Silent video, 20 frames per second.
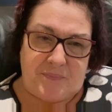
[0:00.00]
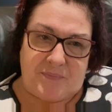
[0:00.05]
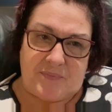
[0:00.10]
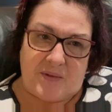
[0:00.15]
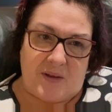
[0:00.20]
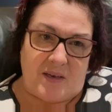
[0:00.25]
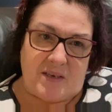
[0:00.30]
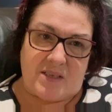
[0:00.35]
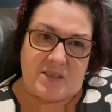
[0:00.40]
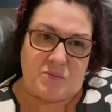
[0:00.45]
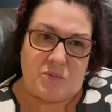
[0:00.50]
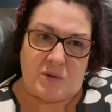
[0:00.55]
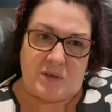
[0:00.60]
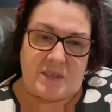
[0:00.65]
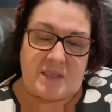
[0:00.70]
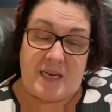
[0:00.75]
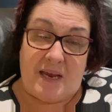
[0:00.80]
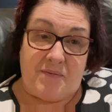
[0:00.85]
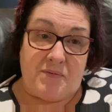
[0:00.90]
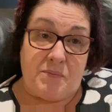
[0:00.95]
I just wanted
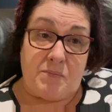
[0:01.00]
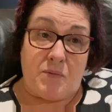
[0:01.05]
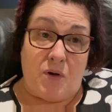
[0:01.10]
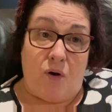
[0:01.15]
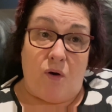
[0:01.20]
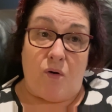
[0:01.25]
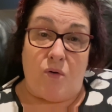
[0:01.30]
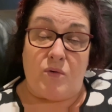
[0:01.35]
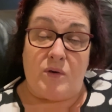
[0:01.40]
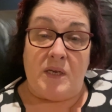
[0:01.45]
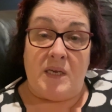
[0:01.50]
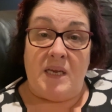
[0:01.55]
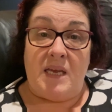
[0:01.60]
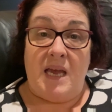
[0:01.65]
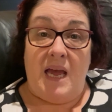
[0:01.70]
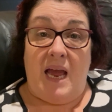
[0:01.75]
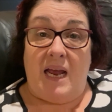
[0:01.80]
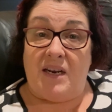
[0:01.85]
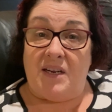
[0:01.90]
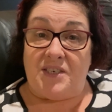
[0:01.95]
to have them cold,
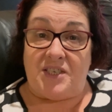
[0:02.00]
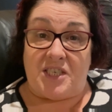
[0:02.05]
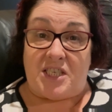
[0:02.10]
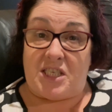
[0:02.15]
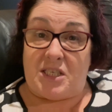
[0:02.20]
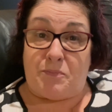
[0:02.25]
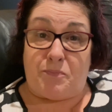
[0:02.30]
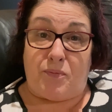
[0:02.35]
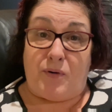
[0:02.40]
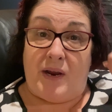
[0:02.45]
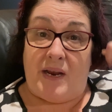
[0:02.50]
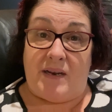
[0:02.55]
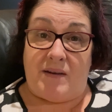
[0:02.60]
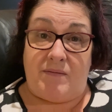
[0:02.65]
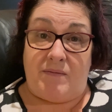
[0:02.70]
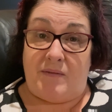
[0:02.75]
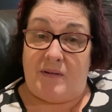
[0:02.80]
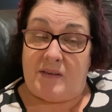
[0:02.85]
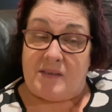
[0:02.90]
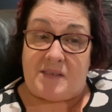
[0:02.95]
and I just spread
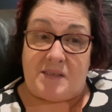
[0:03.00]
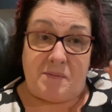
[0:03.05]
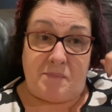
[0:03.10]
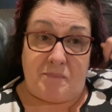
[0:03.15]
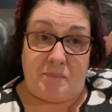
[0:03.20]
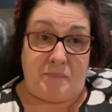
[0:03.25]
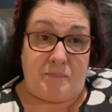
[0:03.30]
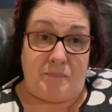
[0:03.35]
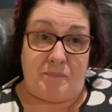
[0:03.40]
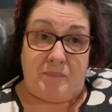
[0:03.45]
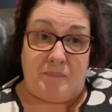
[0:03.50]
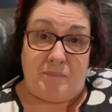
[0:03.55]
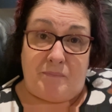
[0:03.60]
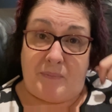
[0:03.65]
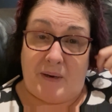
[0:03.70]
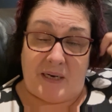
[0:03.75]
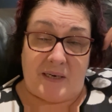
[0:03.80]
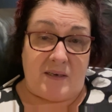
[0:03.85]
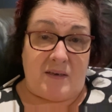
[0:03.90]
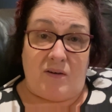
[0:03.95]
some
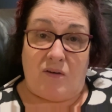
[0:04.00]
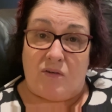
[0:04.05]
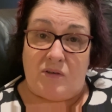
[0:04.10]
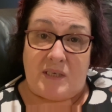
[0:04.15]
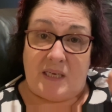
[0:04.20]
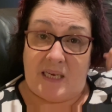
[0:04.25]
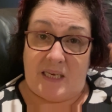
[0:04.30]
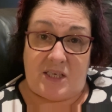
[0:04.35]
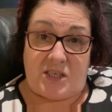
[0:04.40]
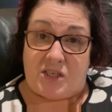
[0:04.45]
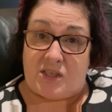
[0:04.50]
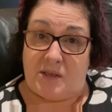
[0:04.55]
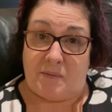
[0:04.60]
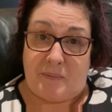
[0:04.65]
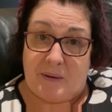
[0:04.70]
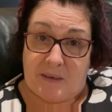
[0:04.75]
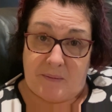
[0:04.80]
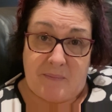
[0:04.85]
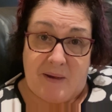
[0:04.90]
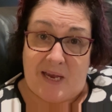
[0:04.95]
butter on the
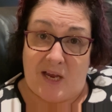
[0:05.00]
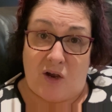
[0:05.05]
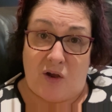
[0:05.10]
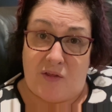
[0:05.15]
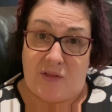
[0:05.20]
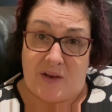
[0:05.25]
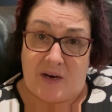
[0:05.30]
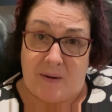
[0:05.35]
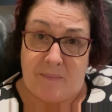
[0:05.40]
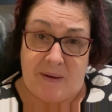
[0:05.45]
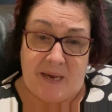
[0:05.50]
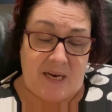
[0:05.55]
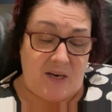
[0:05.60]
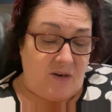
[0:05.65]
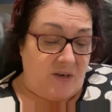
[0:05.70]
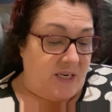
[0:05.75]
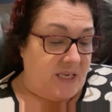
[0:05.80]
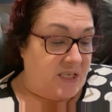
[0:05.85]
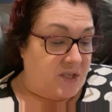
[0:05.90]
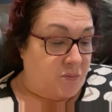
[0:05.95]
butter mayo that I made
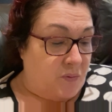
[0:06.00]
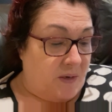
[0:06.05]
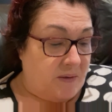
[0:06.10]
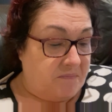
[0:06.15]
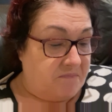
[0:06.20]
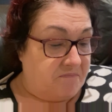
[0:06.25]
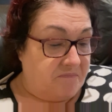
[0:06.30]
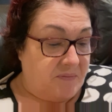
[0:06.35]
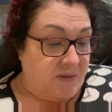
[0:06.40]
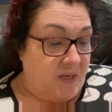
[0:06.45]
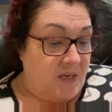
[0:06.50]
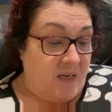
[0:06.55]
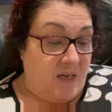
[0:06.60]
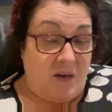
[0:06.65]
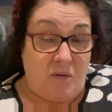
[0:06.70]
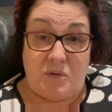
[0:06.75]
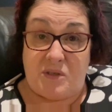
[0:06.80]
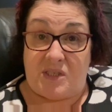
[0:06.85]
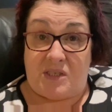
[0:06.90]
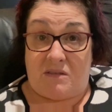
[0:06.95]
on each one.
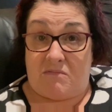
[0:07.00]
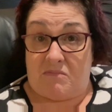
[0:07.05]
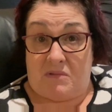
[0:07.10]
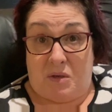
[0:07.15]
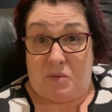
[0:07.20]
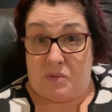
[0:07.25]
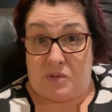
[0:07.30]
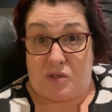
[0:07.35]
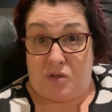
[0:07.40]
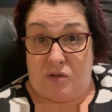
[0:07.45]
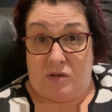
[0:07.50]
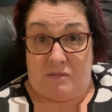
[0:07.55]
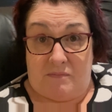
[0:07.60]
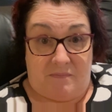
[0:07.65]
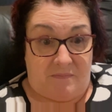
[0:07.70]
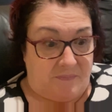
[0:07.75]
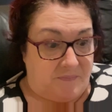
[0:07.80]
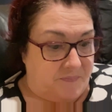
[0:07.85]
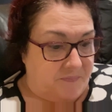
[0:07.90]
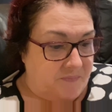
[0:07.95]
It was good.
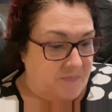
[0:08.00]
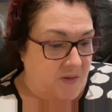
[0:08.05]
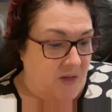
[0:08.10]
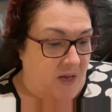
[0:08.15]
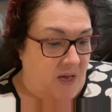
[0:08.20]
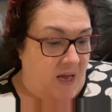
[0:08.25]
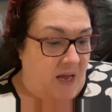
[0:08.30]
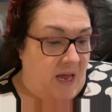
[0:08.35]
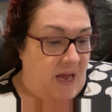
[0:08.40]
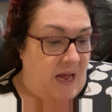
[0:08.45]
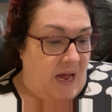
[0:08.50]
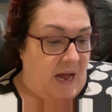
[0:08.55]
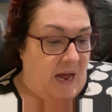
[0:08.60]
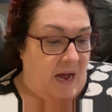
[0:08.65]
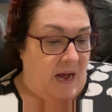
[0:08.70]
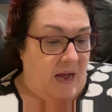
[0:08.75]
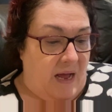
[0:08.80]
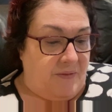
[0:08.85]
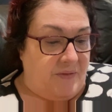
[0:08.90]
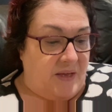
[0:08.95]

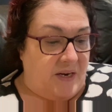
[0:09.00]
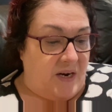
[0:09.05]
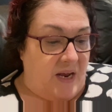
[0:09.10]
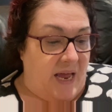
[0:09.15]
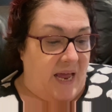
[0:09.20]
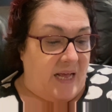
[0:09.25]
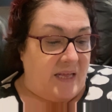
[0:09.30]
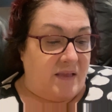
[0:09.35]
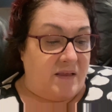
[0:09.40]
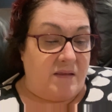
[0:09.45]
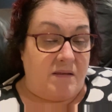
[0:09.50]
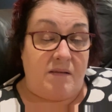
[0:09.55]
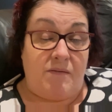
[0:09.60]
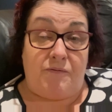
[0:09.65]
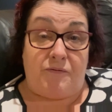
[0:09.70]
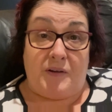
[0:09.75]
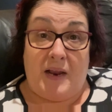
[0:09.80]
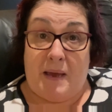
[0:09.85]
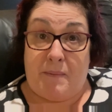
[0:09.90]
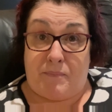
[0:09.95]
And then I had
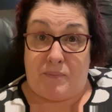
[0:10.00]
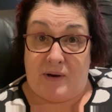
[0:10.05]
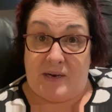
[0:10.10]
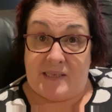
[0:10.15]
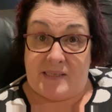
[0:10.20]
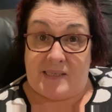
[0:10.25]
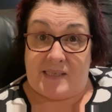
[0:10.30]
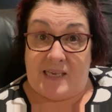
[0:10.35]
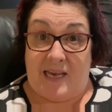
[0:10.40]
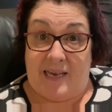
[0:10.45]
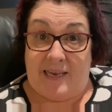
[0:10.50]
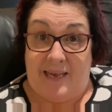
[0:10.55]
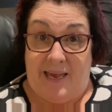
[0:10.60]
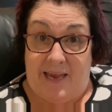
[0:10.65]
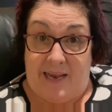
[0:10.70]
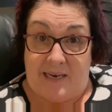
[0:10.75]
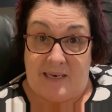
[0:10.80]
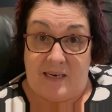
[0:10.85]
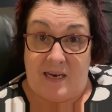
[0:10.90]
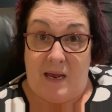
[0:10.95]
flatbreads
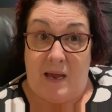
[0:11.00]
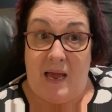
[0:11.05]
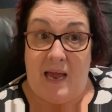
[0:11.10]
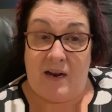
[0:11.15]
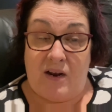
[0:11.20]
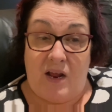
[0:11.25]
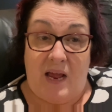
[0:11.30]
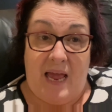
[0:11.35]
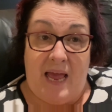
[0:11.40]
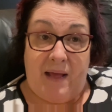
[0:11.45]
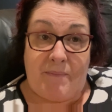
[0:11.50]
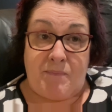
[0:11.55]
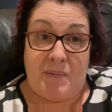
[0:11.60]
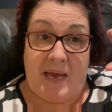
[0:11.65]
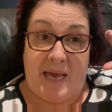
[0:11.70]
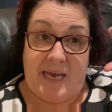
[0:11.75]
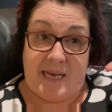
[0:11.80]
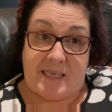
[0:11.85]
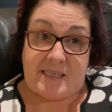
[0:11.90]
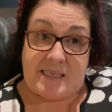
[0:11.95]
again, and I had my
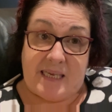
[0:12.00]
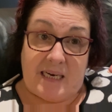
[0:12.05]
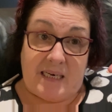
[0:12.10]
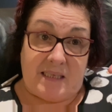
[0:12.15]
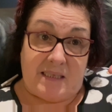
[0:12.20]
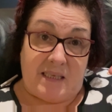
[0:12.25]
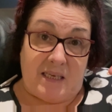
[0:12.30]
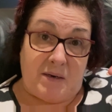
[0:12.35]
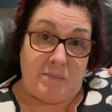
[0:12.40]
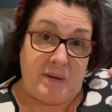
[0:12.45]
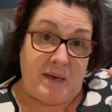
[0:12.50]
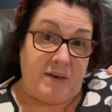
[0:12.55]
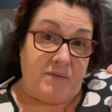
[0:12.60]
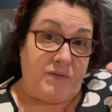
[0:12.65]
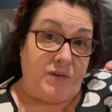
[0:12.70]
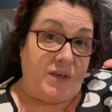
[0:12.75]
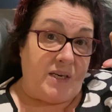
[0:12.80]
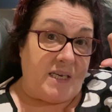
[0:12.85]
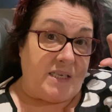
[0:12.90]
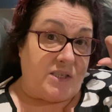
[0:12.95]
egg salad that I made a
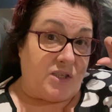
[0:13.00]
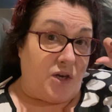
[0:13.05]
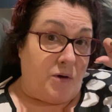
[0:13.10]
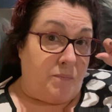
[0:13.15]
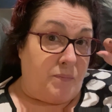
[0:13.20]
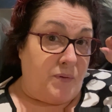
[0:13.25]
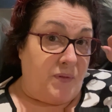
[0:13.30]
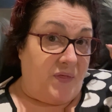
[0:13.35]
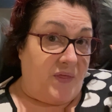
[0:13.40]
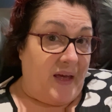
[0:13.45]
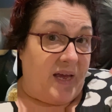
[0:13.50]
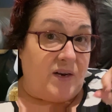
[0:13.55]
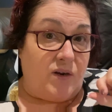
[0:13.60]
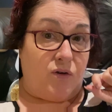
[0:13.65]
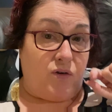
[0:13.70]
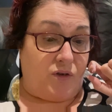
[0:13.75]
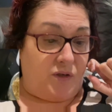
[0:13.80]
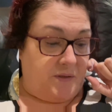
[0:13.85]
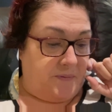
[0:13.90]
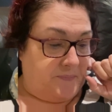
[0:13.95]
few days ago. I put that
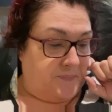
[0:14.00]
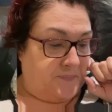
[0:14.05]
on it,